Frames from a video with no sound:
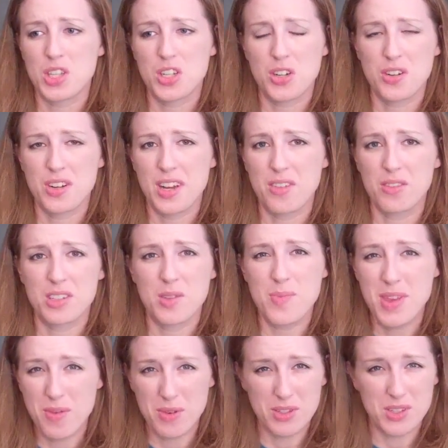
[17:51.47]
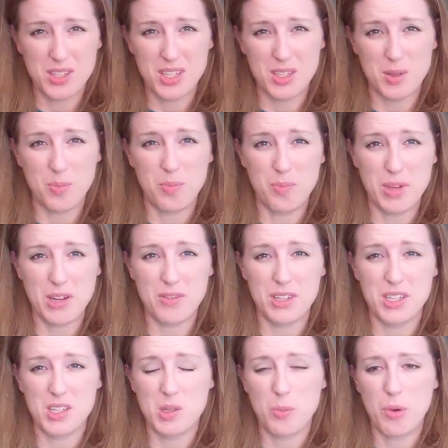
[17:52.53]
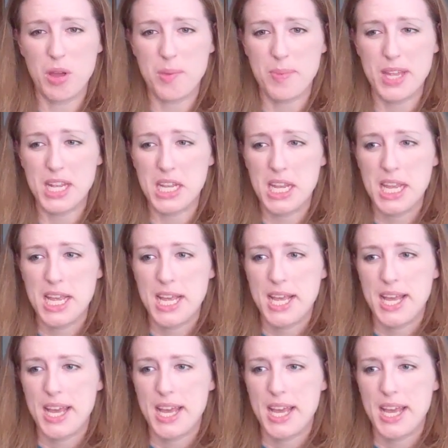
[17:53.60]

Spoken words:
Just the turnout to me was a bit of a disappointment.